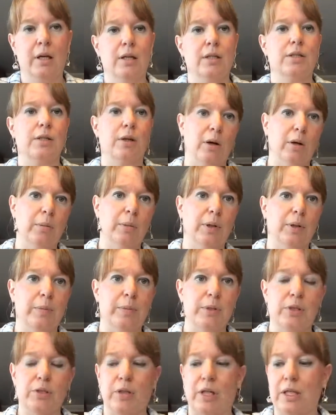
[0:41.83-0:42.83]
So I'm a little
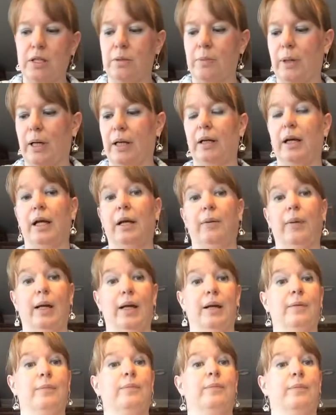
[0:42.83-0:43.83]
bit strange, but
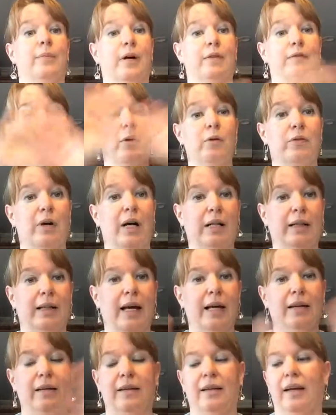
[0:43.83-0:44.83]
anyway, I'm over all
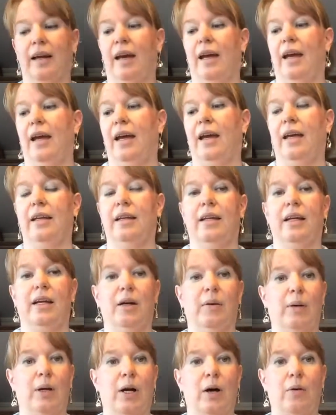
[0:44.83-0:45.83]
that. And
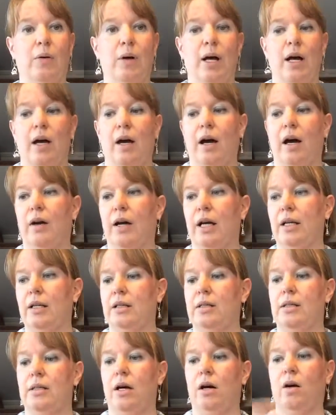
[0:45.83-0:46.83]
here we go. All right,
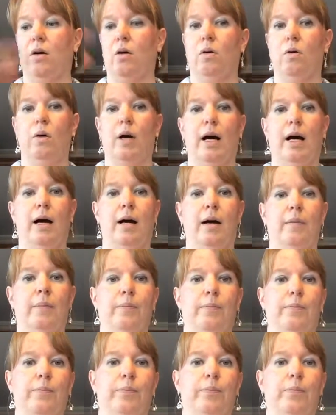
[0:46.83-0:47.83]
so
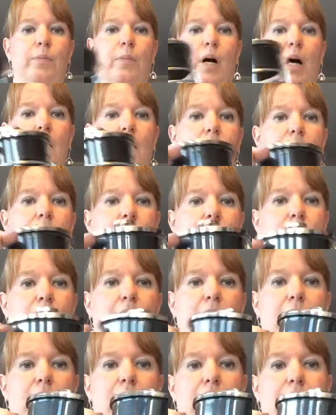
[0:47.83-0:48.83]
um, I use
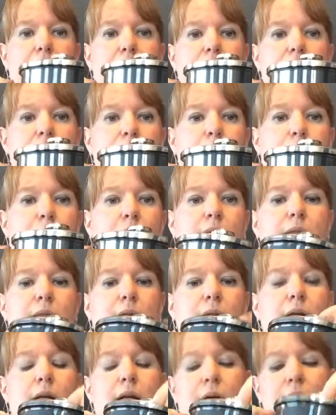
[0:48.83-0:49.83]
our tea
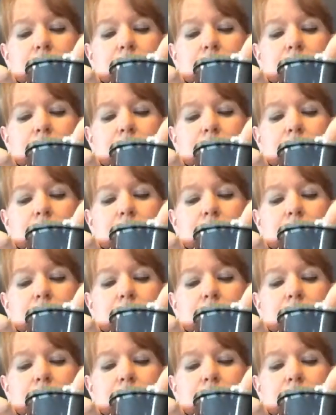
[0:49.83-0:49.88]
press.